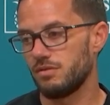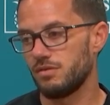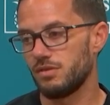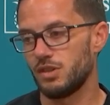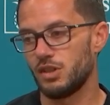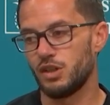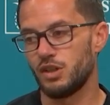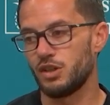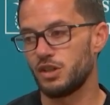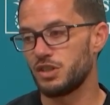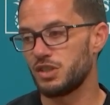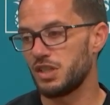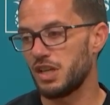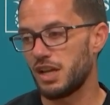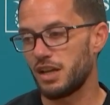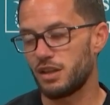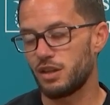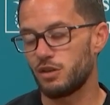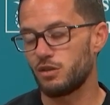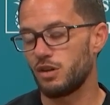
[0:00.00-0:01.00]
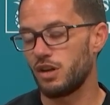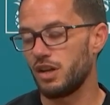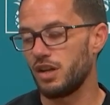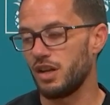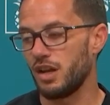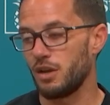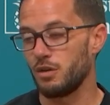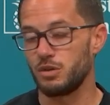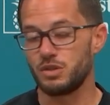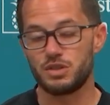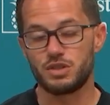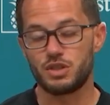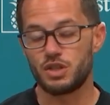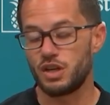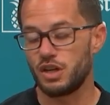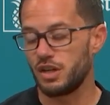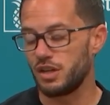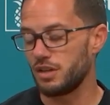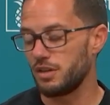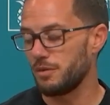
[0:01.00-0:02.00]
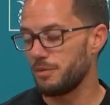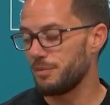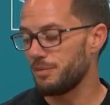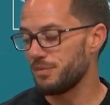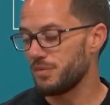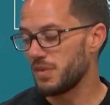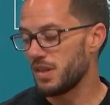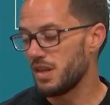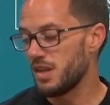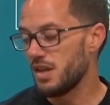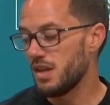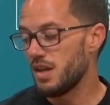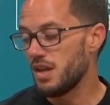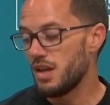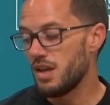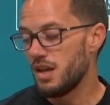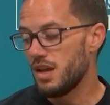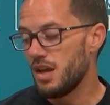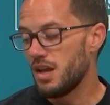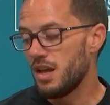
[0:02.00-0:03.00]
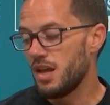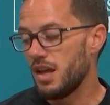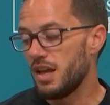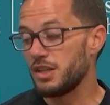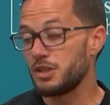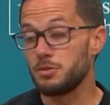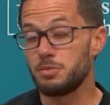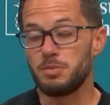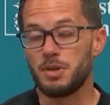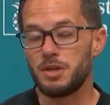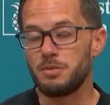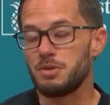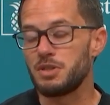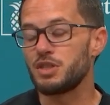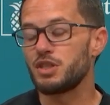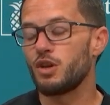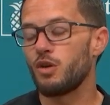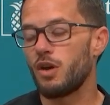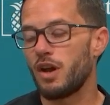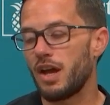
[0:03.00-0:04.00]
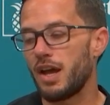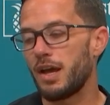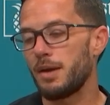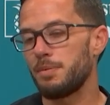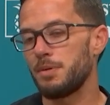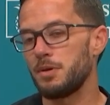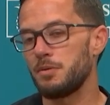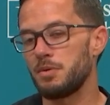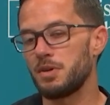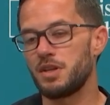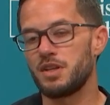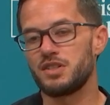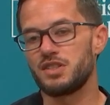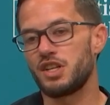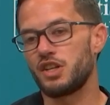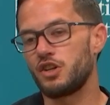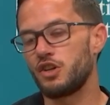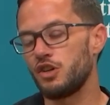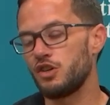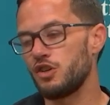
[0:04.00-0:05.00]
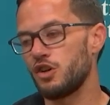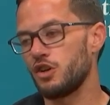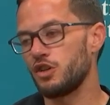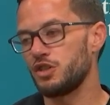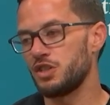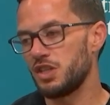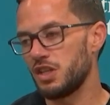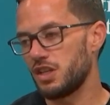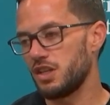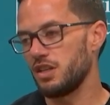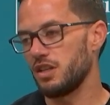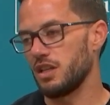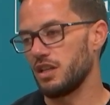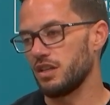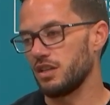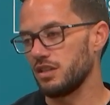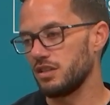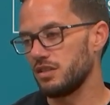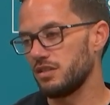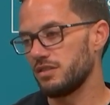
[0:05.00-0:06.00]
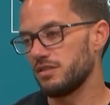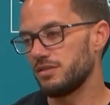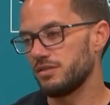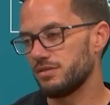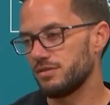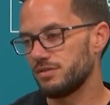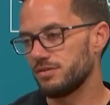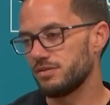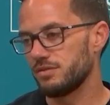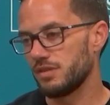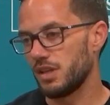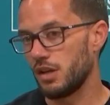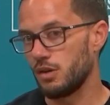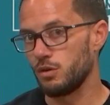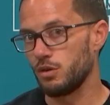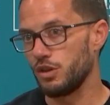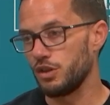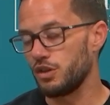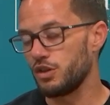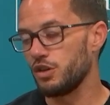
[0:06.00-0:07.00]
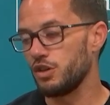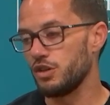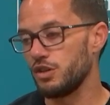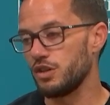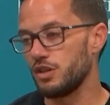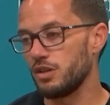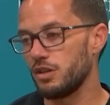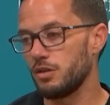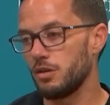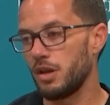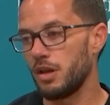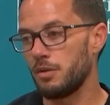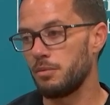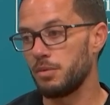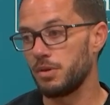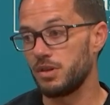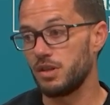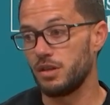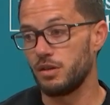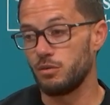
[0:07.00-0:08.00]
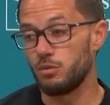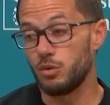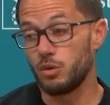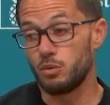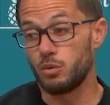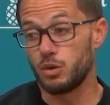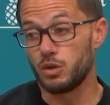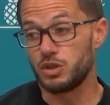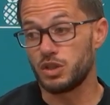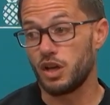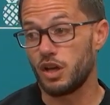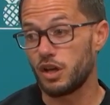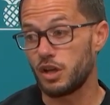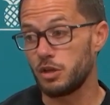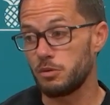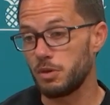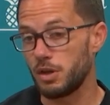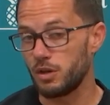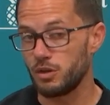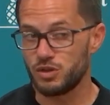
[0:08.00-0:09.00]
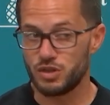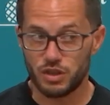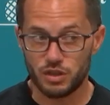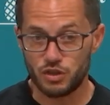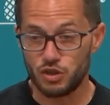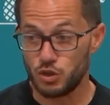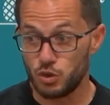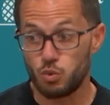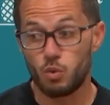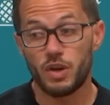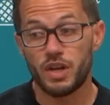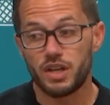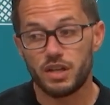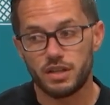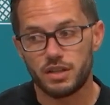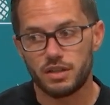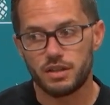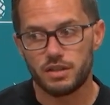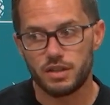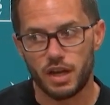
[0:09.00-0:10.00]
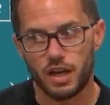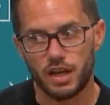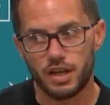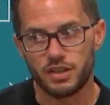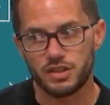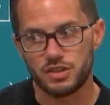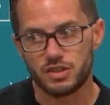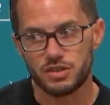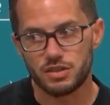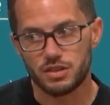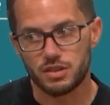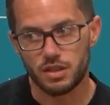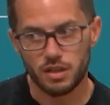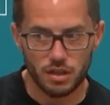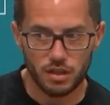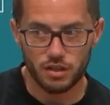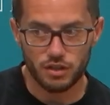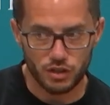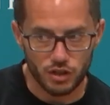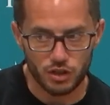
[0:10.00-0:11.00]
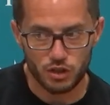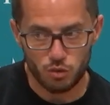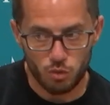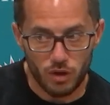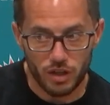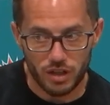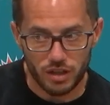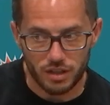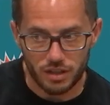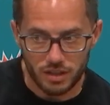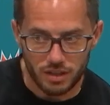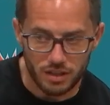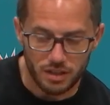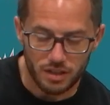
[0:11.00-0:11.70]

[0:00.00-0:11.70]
They're exactly right. I was trying. It's made me so happy because I couldn't articulate it. I really couldn't. But then when we were talking about it, I was like, just wait, guys. Just wait.